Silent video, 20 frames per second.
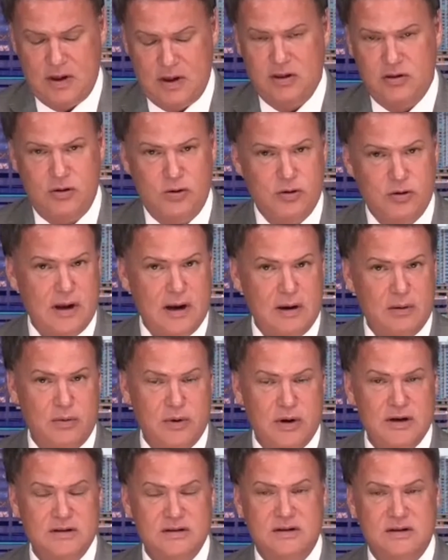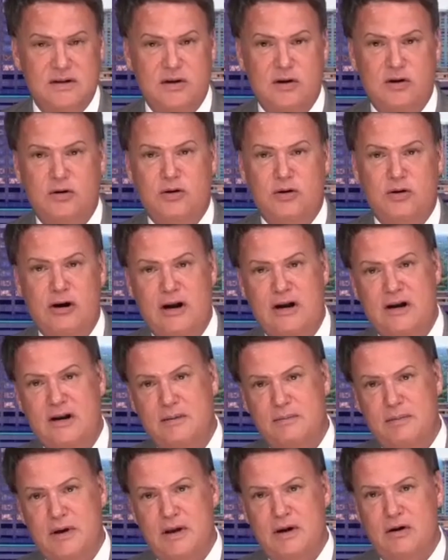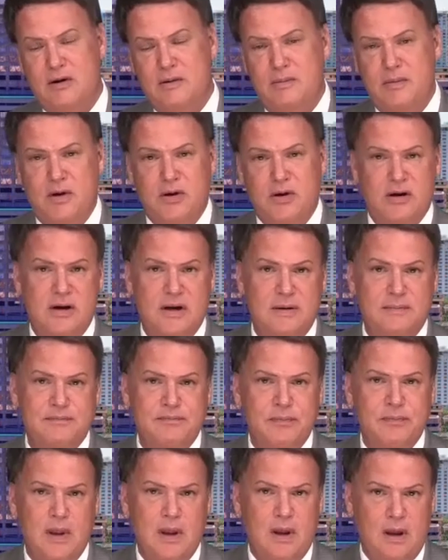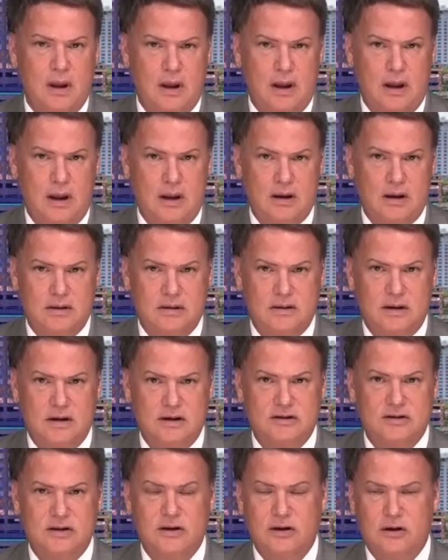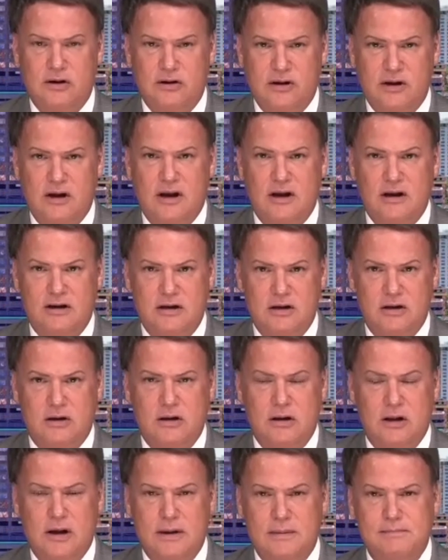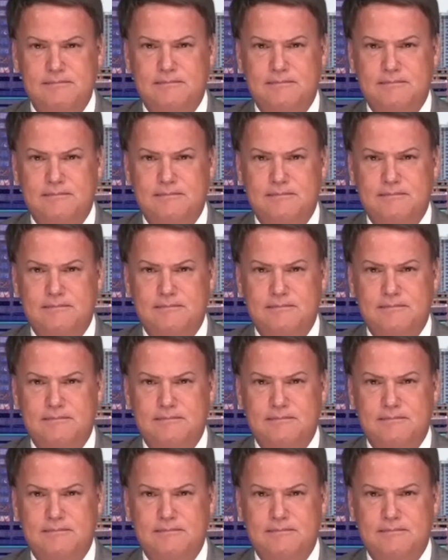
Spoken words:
through that risk, you're creating a better community. And so you're the ideal client.